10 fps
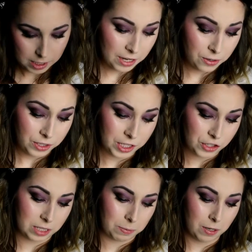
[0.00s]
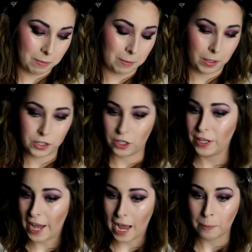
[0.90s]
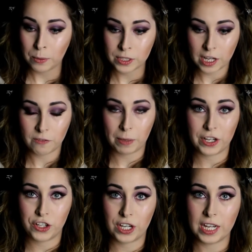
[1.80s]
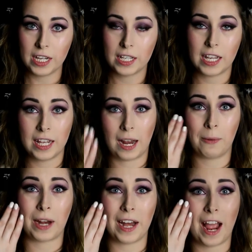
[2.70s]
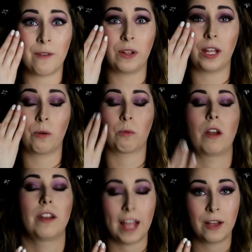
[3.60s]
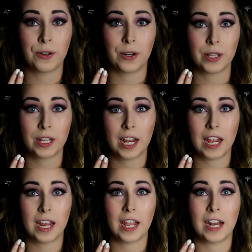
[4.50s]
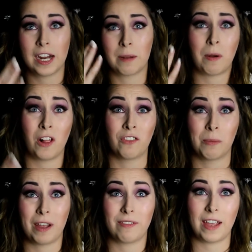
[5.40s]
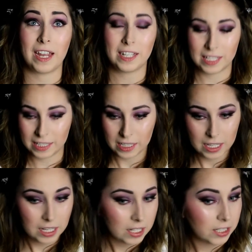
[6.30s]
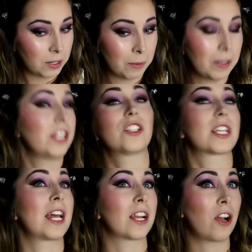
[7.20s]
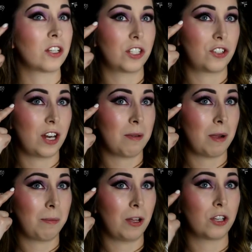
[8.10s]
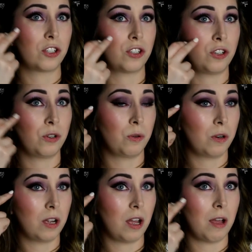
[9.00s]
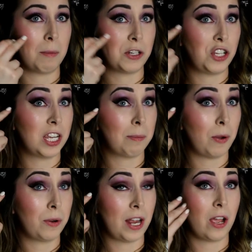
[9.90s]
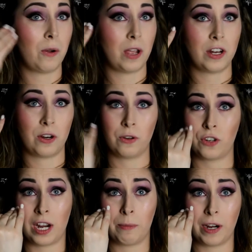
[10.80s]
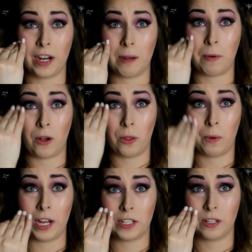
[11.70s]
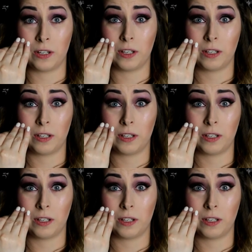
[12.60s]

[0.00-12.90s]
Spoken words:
I used to just put my blush on the apples of my cheek, and I would kind of have it like run down during the day and end up all over my face. So I really just kind of concentrate my blush to my cheekbone now and don't try and bring it up all the way to